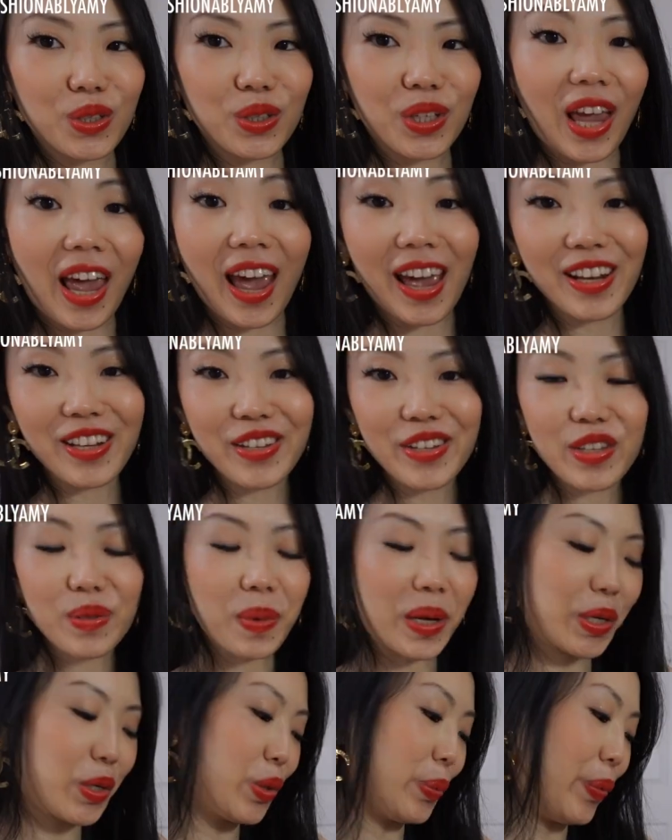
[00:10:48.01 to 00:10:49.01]
You can use
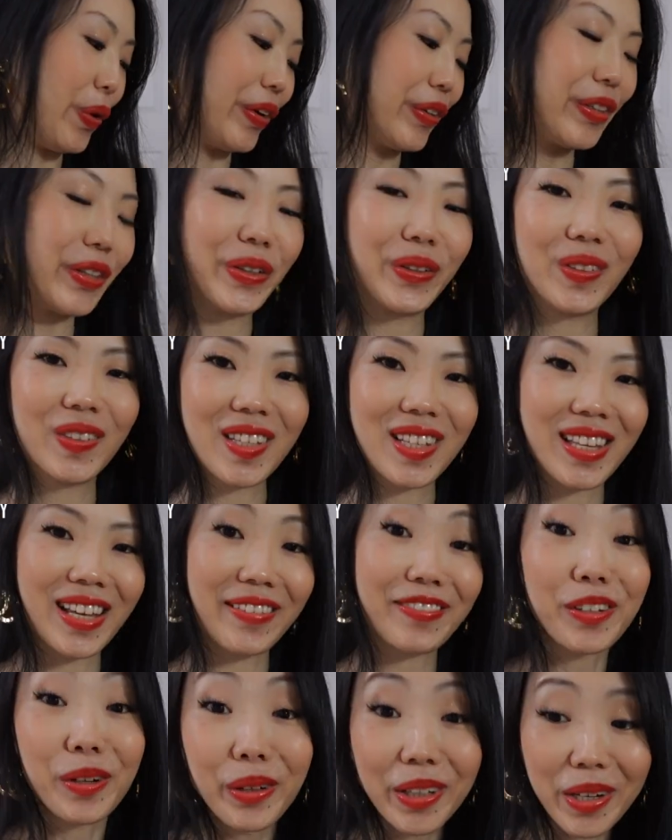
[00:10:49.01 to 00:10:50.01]
my coupon code to
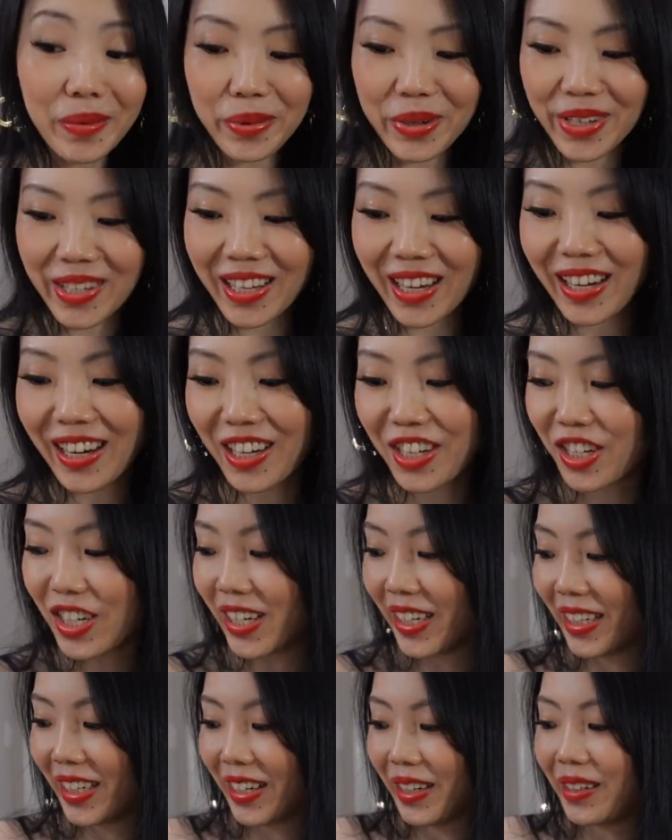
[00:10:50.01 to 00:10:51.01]
save 20% at
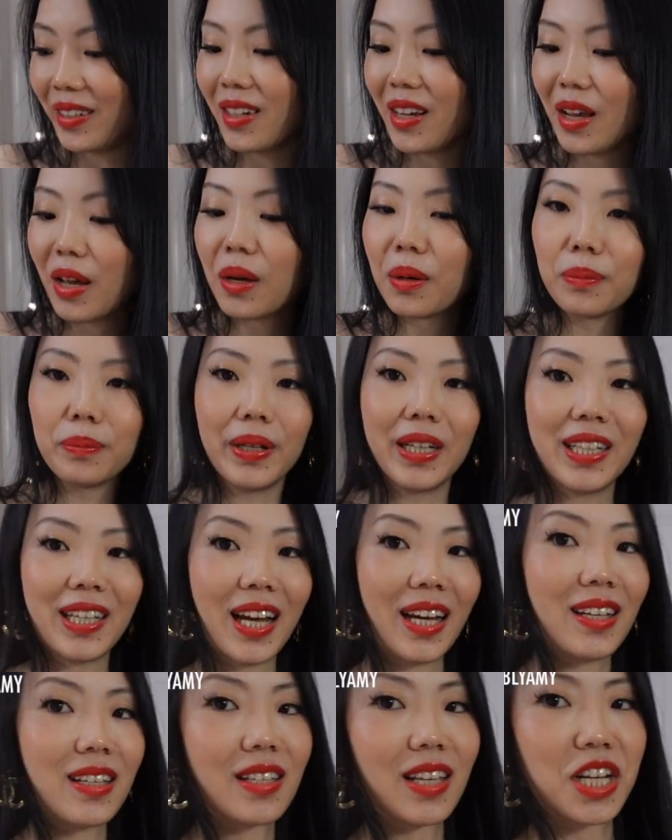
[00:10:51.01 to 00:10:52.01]
checkout. But
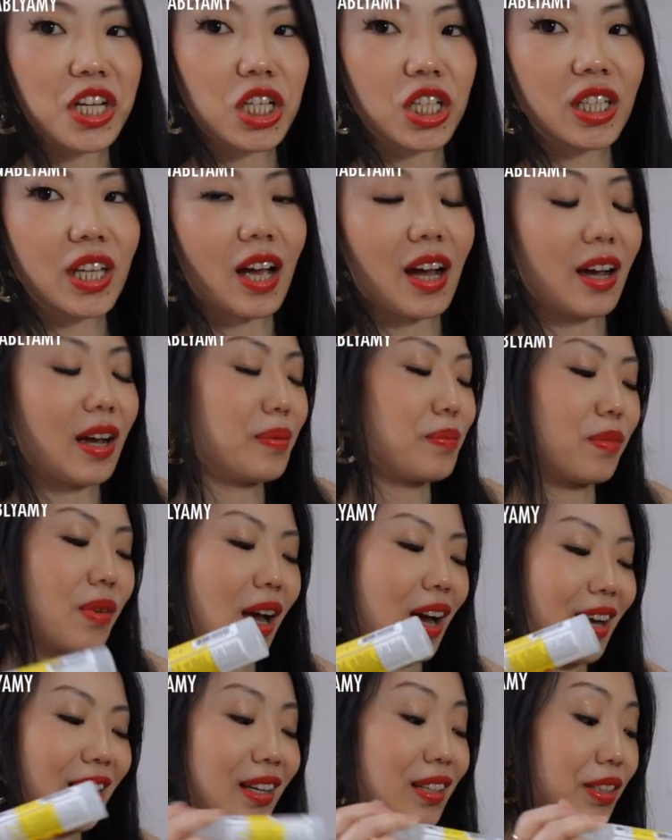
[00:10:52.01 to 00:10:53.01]
yeah, essentially
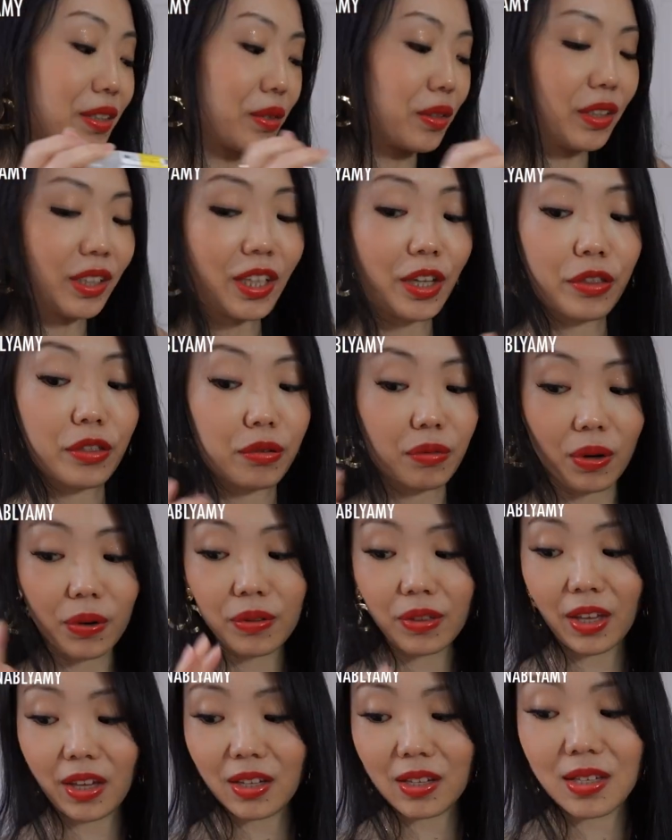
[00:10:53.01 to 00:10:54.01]
I literally throw
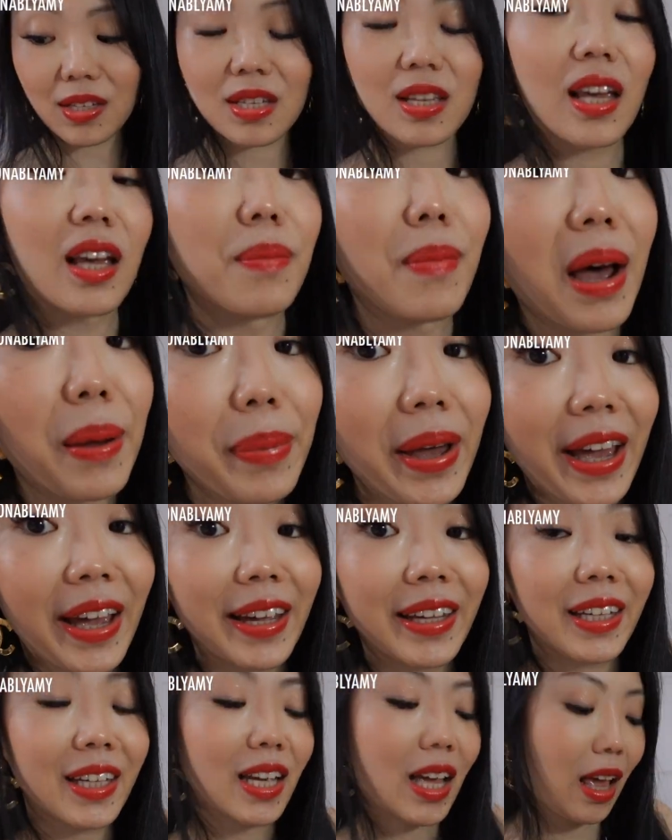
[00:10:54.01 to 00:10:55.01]
things in my
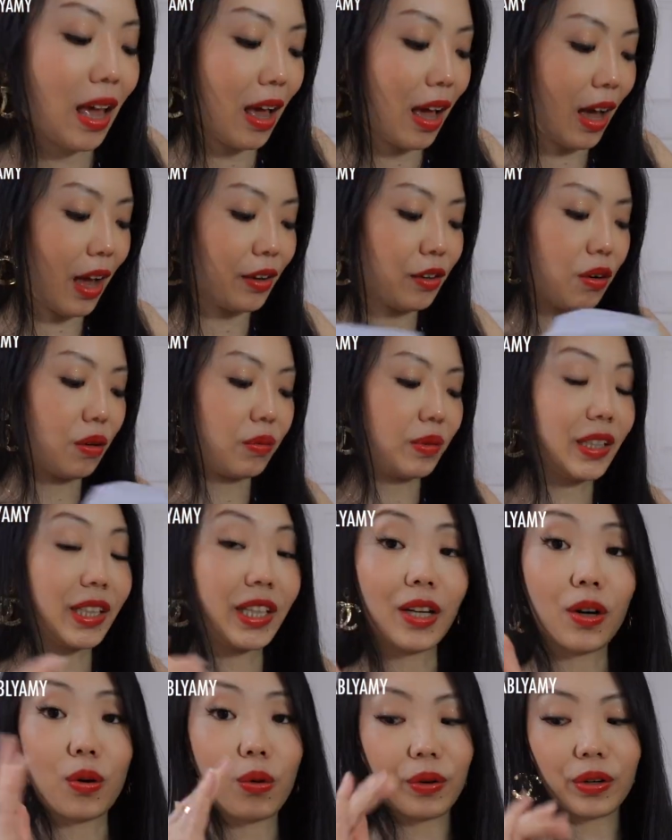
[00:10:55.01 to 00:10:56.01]
bag. I don't
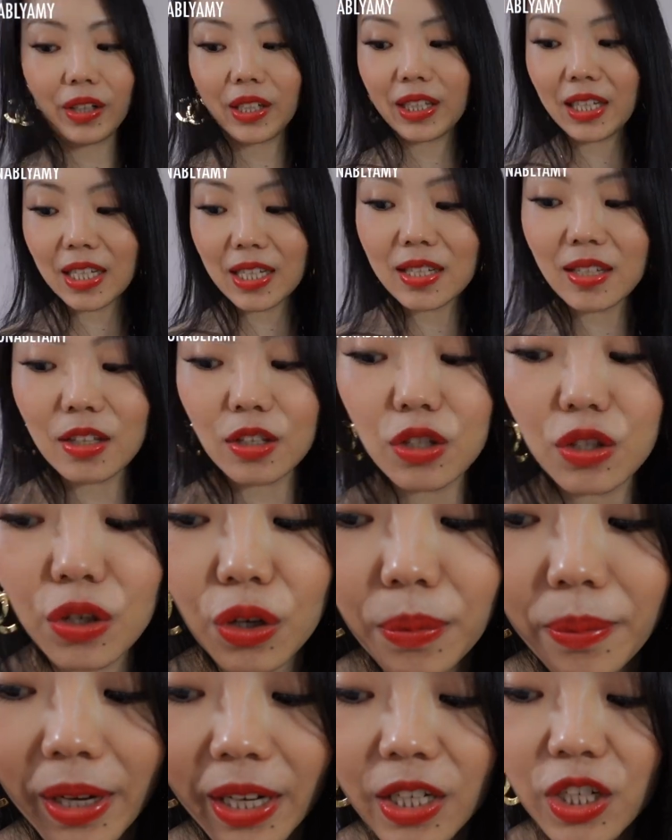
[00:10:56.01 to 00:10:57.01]
really organize it
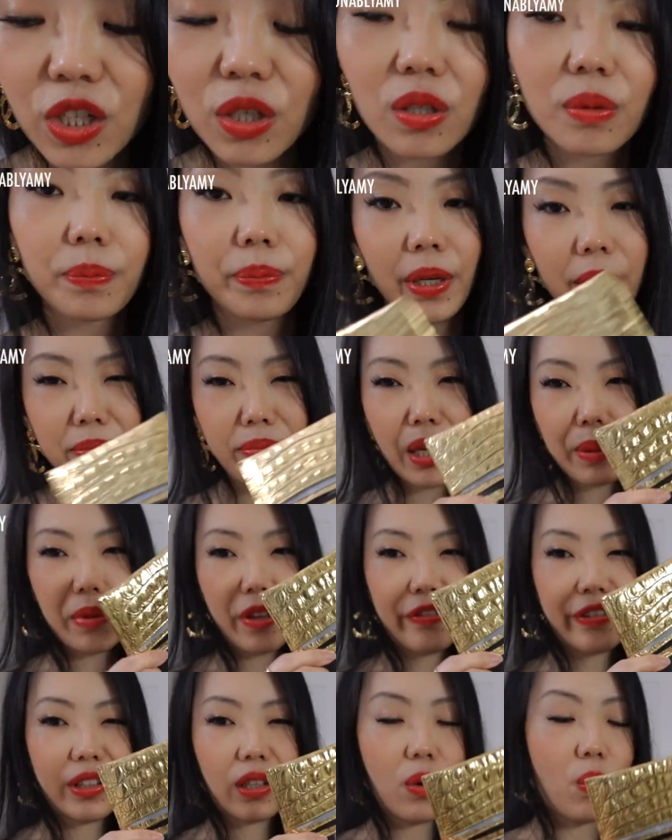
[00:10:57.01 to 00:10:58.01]
so much, but maybe
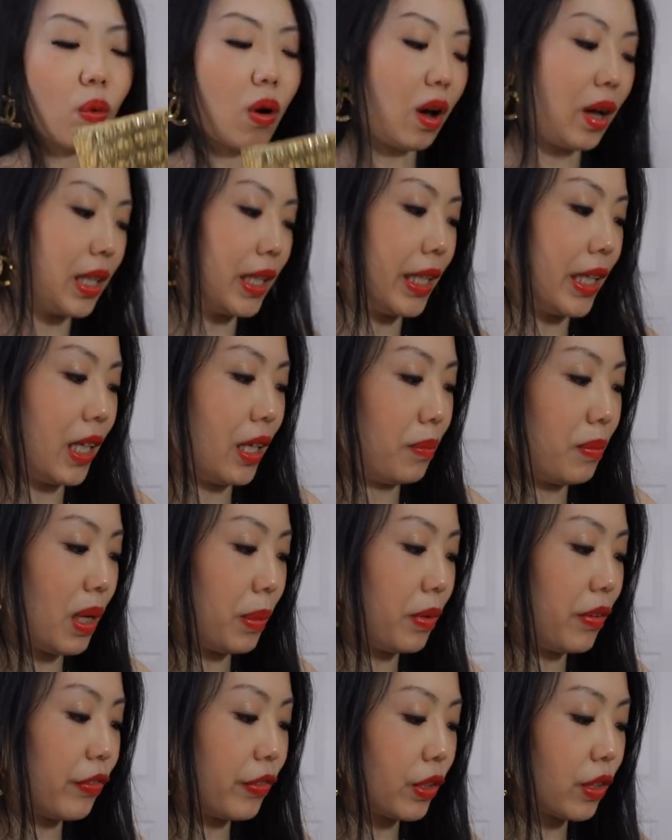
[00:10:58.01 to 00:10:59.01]
for the wallet,
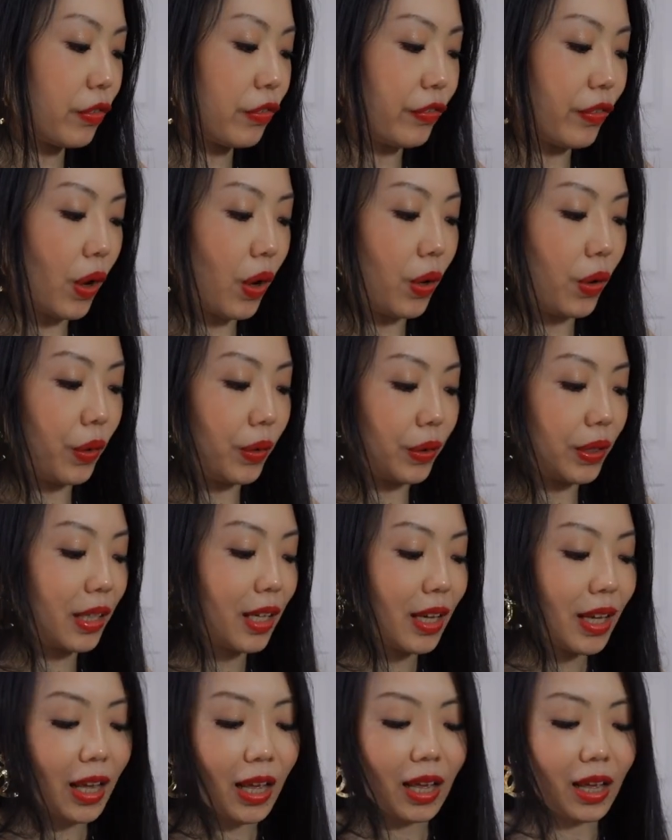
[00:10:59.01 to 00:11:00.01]
maybe for the phone,
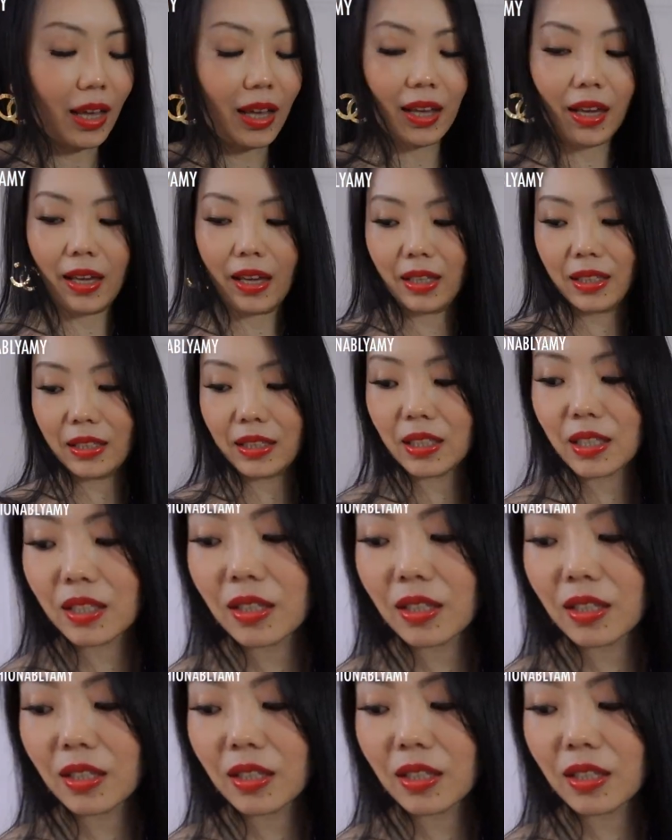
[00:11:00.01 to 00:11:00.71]
and